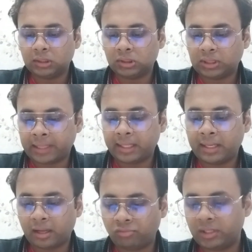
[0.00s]
is the
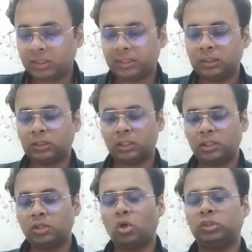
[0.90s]
second heaviest and
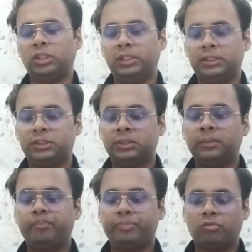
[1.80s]
third costliest.
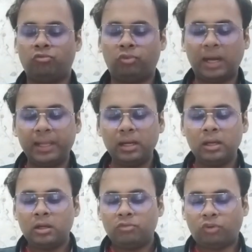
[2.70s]
While
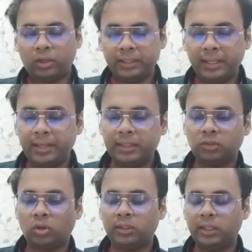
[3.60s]
for E, it
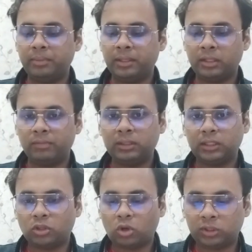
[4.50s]
is already been given
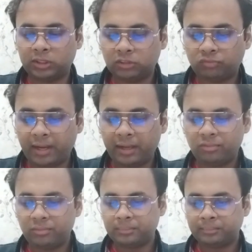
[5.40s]
that the cost is 5.